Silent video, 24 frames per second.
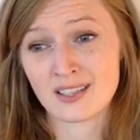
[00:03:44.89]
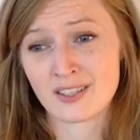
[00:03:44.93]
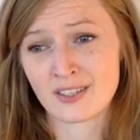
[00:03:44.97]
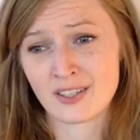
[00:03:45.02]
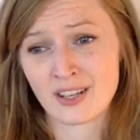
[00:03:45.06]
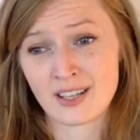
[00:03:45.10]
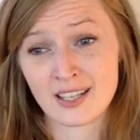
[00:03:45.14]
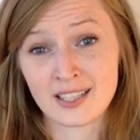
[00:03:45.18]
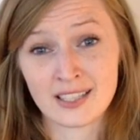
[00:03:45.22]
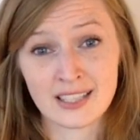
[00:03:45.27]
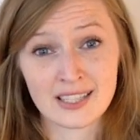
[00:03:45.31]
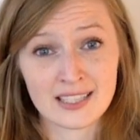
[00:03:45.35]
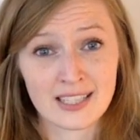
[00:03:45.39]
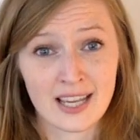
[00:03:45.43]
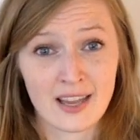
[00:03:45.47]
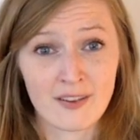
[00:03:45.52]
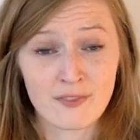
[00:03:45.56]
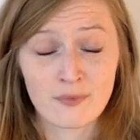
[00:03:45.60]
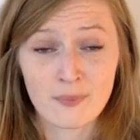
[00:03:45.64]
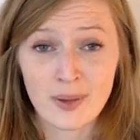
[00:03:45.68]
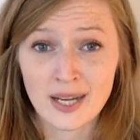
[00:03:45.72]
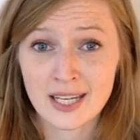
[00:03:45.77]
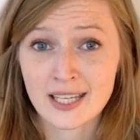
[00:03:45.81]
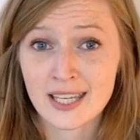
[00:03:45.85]
they're gonna need to
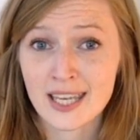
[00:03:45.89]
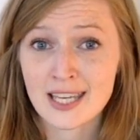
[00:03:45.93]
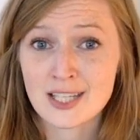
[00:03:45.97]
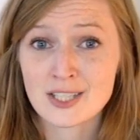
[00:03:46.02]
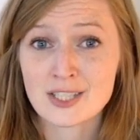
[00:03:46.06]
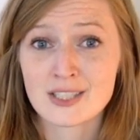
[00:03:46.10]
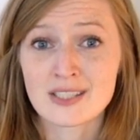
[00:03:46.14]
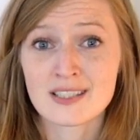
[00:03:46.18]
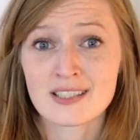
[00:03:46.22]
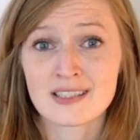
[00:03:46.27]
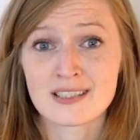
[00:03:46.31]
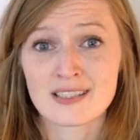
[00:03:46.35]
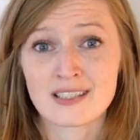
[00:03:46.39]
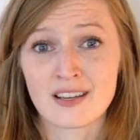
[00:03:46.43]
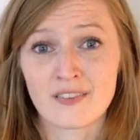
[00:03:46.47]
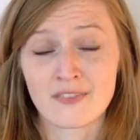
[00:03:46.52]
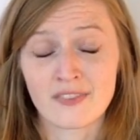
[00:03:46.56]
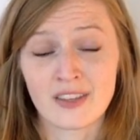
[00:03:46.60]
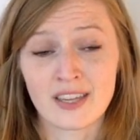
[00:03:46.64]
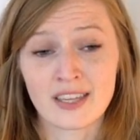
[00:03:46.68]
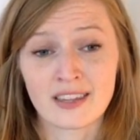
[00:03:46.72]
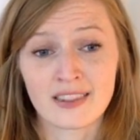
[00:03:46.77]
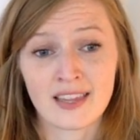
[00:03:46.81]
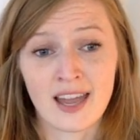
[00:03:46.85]
have medications and
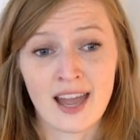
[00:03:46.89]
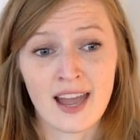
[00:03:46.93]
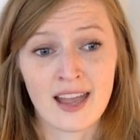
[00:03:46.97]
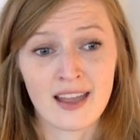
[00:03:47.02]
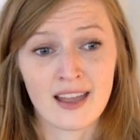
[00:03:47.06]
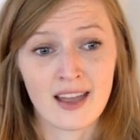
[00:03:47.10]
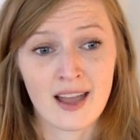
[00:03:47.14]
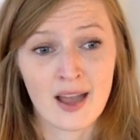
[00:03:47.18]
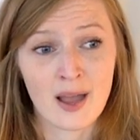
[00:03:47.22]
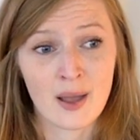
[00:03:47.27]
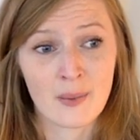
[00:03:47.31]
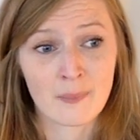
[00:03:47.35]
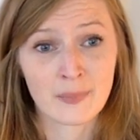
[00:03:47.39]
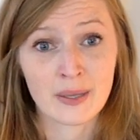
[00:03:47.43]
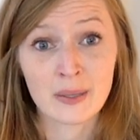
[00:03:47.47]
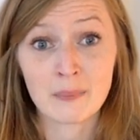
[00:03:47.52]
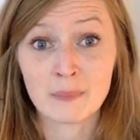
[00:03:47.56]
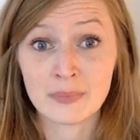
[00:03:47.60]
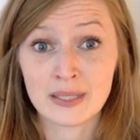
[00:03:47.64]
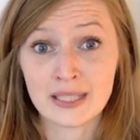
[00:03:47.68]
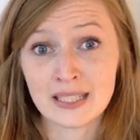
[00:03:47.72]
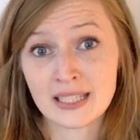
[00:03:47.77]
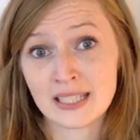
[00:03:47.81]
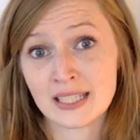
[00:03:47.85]
stuff like that um,
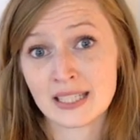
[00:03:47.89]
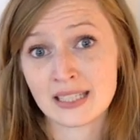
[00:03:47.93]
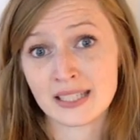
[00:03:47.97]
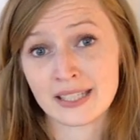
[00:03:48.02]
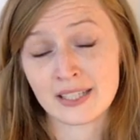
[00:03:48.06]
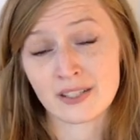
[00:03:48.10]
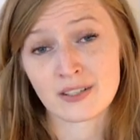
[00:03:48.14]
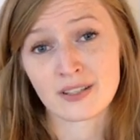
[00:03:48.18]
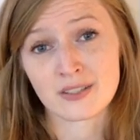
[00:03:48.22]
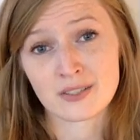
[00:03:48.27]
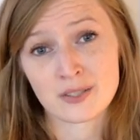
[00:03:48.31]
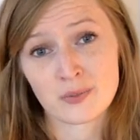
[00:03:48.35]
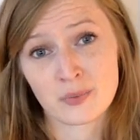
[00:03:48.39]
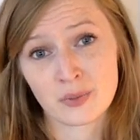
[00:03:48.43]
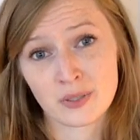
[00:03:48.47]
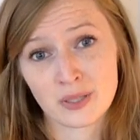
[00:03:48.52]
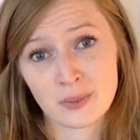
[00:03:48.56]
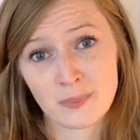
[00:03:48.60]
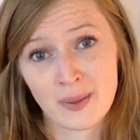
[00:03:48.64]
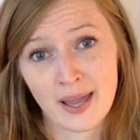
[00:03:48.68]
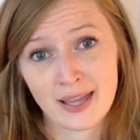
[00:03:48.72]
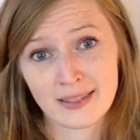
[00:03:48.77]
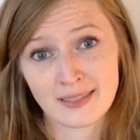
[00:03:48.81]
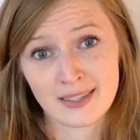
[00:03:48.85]
immediately or else
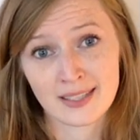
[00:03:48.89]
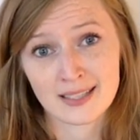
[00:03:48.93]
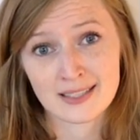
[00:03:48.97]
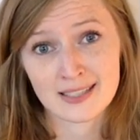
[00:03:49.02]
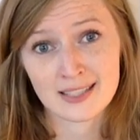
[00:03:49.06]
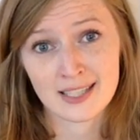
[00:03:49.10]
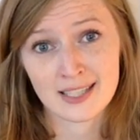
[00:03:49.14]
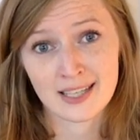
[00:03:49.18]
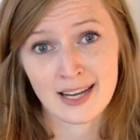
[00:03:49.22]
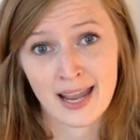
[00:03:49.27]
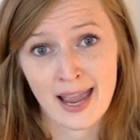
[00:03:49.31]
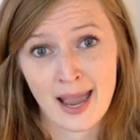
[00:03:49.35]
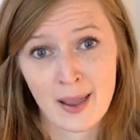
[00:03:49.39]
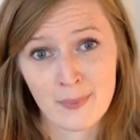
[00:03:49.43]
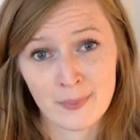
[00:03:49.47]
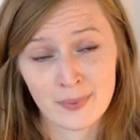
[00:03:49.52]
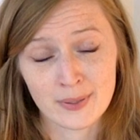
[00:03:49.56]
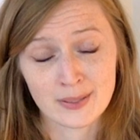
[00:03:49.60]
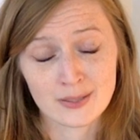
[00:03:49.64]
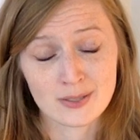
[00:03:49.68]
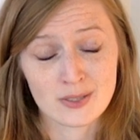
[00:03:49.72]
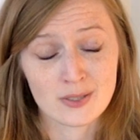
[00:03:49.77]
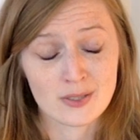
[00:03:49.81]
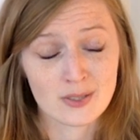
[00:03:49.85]
really bad things could
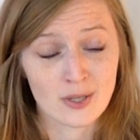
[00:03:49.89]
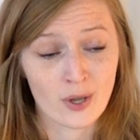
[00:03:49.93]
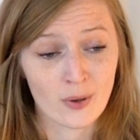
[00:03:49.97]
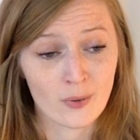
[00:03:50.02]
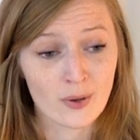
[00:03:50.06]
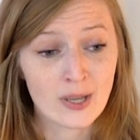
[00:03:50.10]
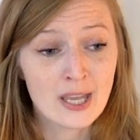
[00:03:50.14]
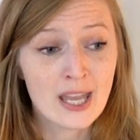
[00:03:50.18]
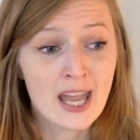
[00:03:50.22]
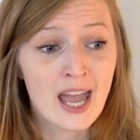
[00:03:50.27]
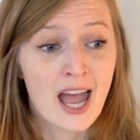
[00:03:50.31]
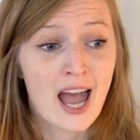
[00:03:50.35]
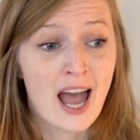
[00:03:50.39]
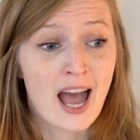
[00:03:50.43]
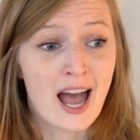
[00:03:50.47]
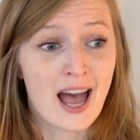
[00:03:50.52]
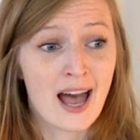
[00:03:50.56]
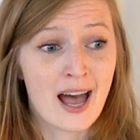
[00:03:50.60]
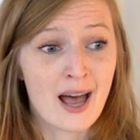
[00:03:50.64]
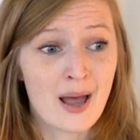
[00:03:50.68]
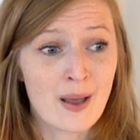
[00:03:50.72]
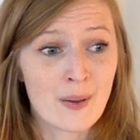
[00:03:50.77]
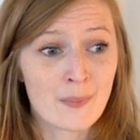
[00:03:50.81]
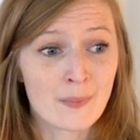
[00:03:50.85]
happen. So
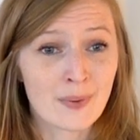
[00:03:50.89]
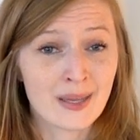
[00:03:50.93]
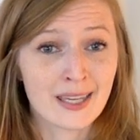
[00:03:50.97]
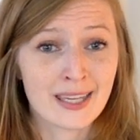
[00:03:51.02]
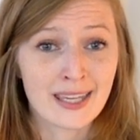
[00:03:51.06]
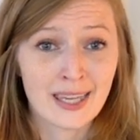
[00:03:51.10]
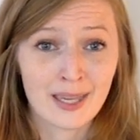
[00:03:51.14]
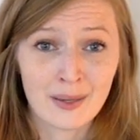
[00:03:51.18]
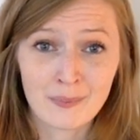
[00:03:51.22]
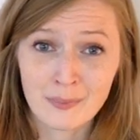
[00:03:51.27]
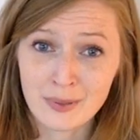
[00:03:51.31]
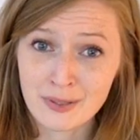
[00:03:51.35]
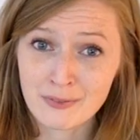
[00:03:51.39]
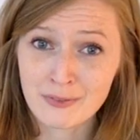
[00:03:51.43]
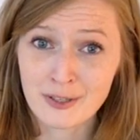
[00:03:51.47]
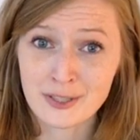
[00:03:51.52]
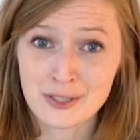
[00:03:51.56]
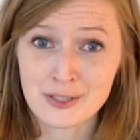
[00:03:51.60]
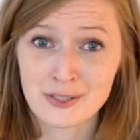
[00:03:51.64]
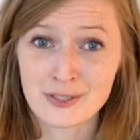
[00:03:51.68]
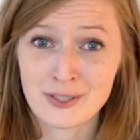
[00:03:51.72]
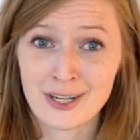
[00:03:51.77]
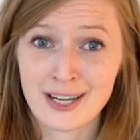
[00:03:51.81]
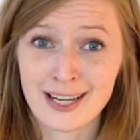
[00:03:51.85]
um, it can be
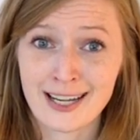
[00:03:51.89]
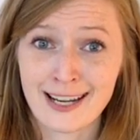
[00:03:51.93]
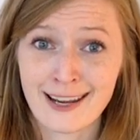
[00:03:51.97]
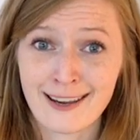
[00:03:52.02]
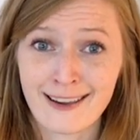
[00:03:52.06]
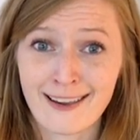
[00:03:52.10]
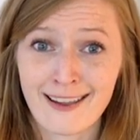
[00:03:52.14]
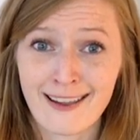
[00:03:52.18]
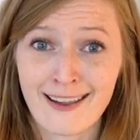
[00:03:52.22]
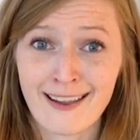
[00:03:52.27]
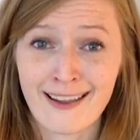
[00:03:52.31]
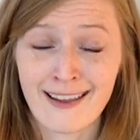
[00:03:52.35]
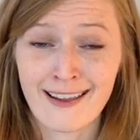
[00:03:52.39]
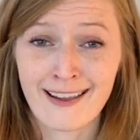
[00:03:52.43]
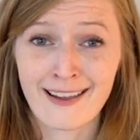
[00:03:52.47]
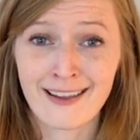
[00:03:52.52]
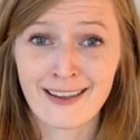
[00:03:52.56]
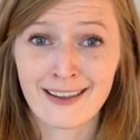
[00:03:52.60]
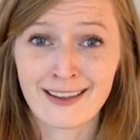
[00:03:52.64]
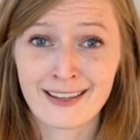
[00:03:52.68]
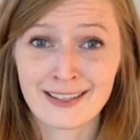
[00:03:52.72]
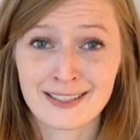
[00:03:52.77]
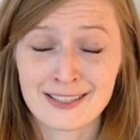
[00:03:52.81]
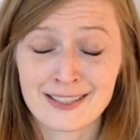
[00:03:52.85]
frustrating
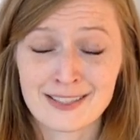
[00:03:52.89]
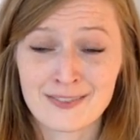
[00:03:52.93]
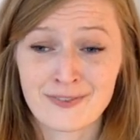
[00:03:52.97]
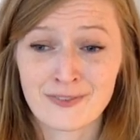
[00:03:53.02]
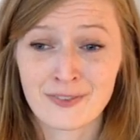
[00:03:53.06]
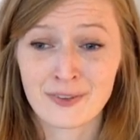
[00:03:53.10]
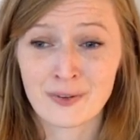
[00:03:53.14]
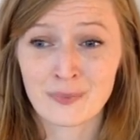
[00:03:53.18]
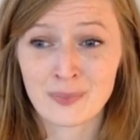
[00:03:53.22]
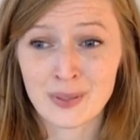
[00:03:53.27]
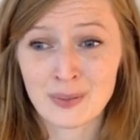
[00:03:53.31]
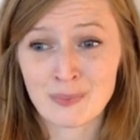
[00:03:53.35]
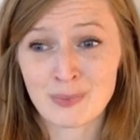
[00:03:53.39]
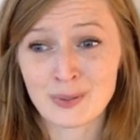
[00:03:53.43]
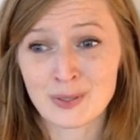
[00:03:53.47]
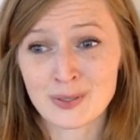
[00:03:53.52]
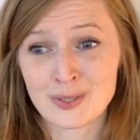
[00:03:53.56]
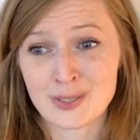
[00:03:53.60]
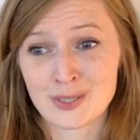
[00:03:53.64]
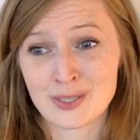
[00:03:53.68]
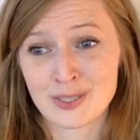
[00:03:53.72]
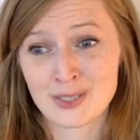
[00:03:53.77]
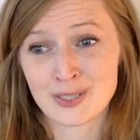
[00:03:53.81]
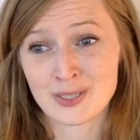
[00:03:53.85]
uh, for people
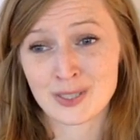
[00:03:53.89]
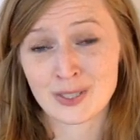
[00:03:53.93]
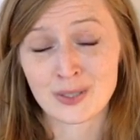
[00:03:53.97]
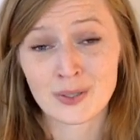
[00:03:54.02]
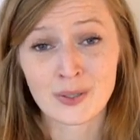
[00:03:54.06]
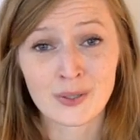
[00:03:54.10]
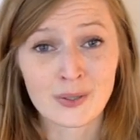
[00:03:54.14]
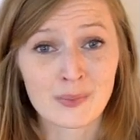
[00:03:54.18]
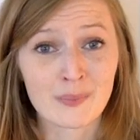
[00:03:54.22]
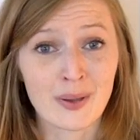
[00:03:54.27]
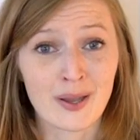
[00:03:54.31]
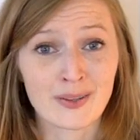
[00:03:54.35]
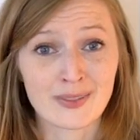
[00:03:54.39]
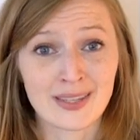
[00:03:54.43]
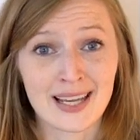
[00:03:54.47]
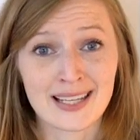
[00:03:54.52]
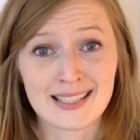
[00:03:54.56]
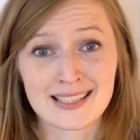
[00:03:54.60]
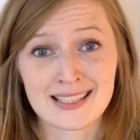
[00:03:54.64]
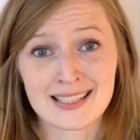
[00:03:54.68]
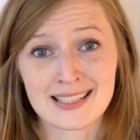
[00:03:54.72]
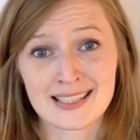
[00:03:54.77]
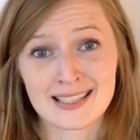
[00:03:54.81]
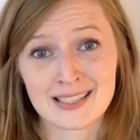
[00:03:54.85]
to, to learn about
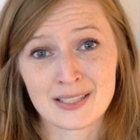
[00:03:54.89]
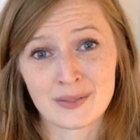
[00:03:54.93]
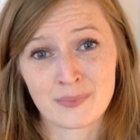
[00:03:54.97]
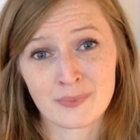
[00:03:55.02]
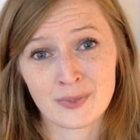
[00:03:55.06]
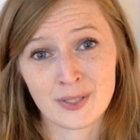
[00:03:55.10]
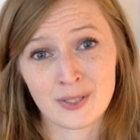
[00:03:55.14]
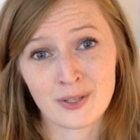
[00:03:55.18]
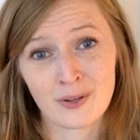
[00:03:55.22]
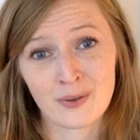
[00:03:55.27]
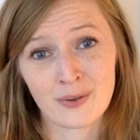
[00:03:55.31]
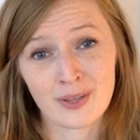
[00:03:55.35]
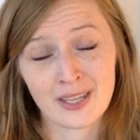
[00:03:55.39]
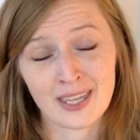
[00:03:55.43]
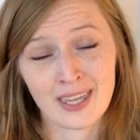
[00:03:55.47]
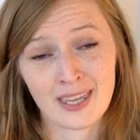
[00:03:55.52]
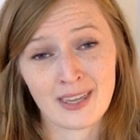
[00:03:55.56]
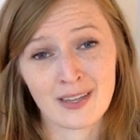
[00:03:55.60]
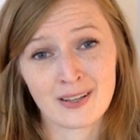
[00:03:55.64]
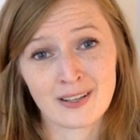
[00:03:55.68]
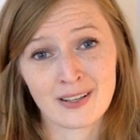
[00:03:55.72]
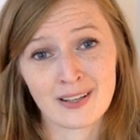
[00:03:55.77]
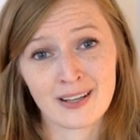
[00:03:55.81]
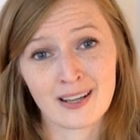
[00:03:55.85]
that system. You know, it
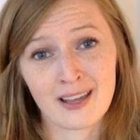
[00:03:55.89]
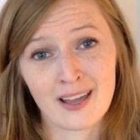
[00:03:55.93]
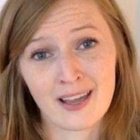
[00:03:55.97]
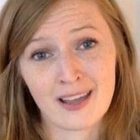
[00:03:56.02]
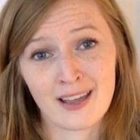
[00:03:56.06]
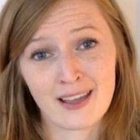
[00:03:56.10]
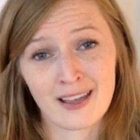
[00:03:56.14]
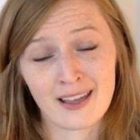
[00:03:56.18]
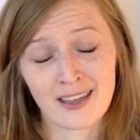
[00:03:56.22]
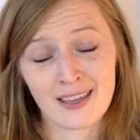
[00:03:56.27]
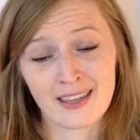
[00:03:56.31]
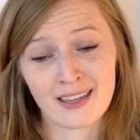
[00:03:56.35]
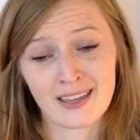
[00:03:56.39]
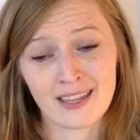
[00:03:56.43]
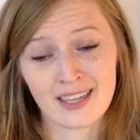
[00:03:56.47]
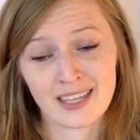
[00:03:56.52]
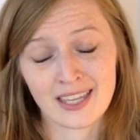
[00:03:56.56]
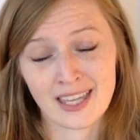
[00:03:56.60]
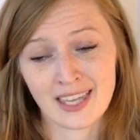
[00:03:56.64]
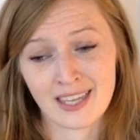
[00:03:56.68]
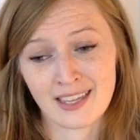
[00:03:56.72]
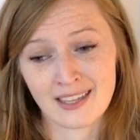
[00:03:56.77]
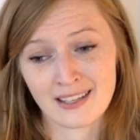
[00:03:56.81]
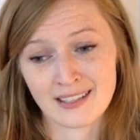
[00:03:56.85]
can, uh, it
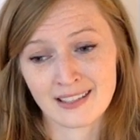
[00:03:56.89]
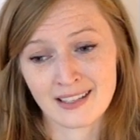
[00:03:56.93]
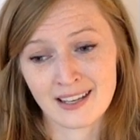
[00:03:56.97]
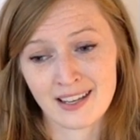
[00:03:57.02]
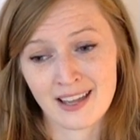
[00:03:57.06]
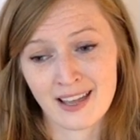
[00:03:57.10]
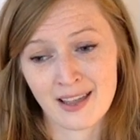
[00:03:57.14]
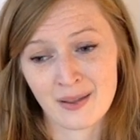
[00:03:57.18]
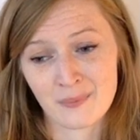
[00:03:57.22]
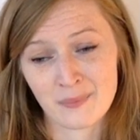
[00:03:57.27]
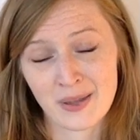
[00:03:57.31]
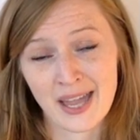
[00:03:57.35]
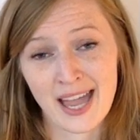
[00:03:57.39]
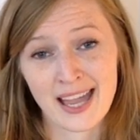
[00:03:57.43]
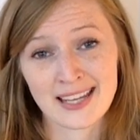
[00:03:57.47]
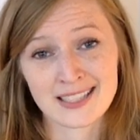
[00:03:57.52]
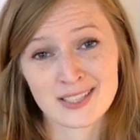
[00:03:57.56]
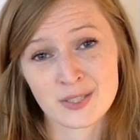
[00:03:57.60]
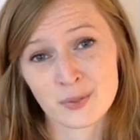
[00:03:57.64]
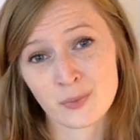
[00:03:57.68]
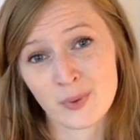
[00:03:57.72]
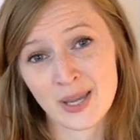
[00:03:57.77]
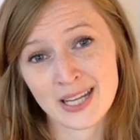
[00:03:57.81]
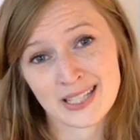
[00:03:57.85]
can um, add
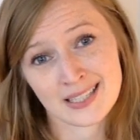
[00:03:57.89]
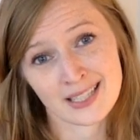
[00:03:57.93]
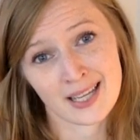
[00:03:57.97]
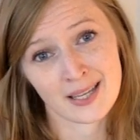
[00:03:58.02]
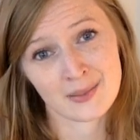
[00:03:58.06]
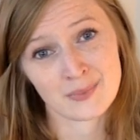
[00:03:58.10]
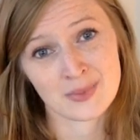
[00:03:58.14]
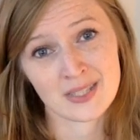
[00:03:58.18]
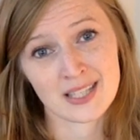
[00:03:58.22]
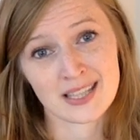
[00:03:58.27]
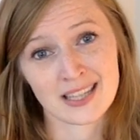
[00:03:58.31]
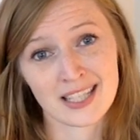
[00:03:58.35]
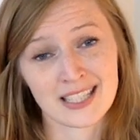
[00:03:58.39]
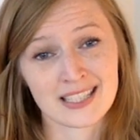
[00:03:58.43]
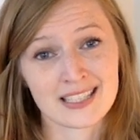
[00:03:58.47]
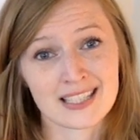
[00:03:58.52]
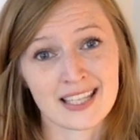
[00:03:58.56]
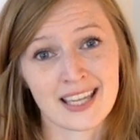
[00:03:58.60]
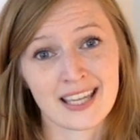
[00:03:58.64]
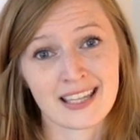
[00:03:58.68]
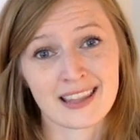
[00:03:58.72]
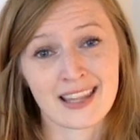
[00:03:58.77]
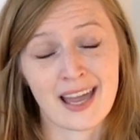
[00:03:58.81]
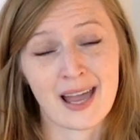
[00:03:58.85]
to wait times and things
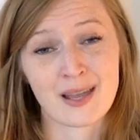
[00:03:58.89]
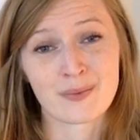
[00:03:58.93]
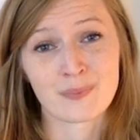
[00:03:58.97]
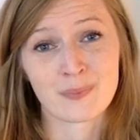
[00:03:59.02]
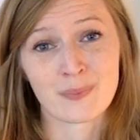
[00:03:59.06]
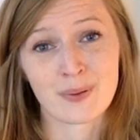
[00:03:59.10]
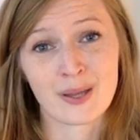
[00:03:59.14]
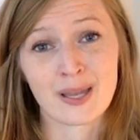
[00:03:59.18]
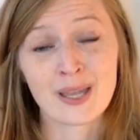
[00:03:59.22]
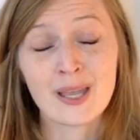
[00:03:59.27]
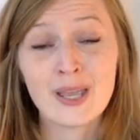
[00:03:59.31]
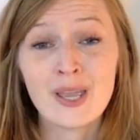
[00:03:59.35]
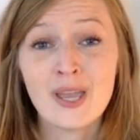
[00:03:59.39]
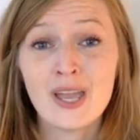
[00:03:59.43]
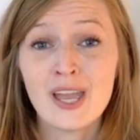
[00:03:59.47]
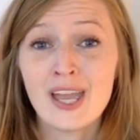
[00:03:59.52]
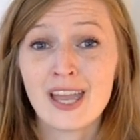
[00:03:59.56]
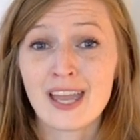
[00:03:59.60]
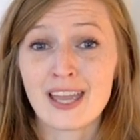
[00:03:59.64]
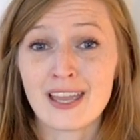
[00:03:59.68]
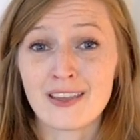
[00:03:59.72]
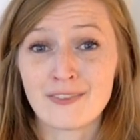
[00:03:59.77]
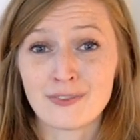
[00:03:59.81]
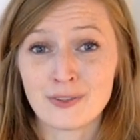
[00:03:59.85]
like that. But
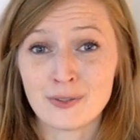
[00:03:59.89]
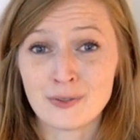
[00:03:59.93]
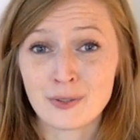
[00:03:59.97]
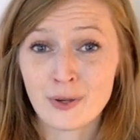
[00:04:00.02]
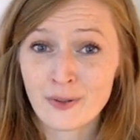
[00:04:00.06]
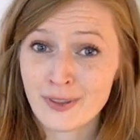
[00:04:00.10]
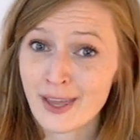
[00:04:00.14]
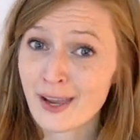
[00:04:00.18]
if you know